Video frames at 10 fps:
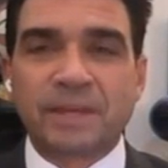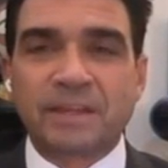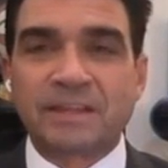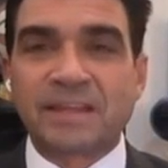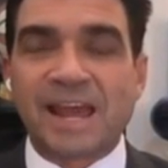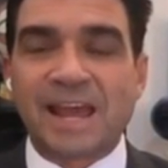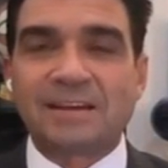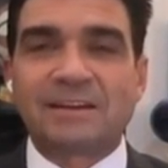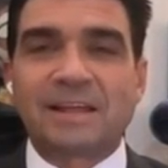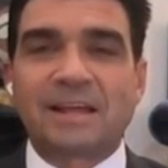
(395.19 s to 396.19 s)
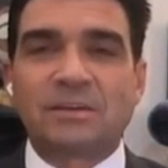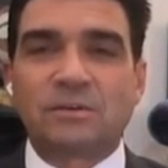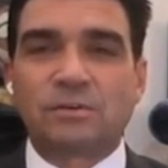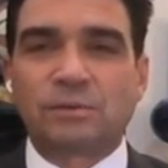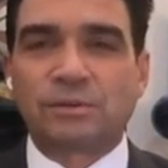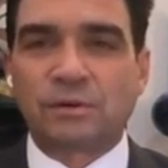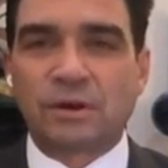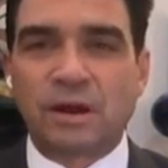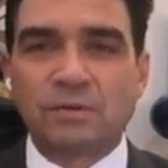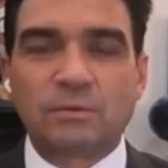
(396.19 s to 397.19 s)
And then they add to that youth with
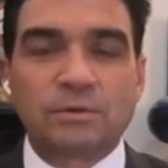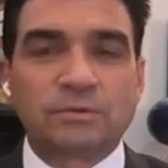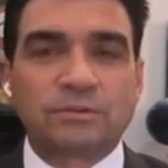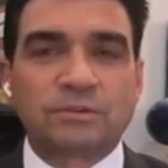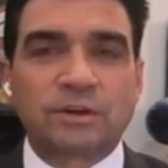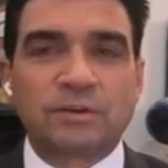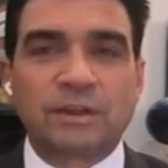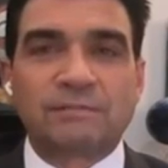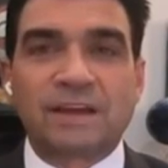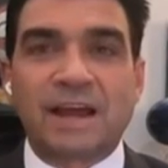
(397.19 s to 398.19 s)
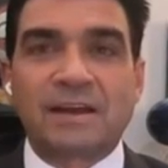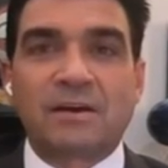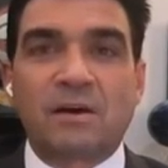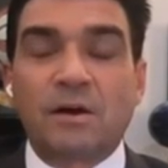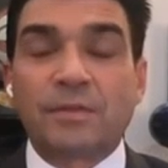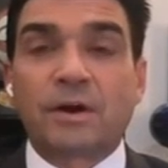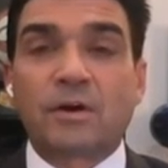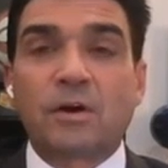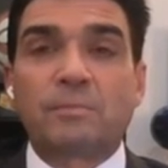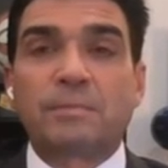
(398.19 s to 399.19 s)
Okongwu. So they've got all
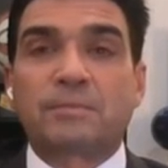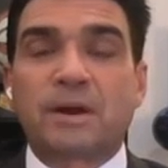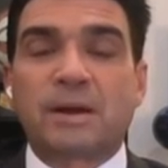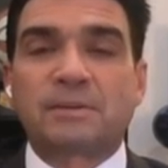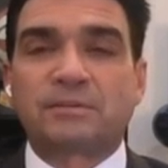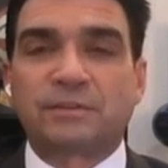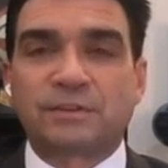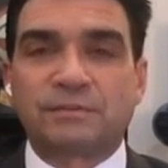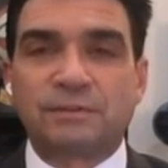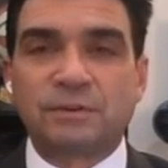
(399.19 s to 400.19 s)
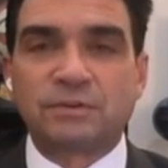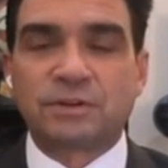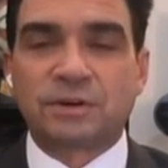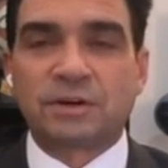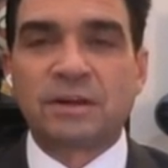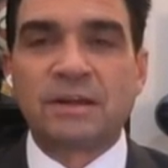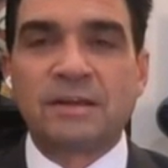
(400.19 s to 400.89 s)
their hope and promise for the future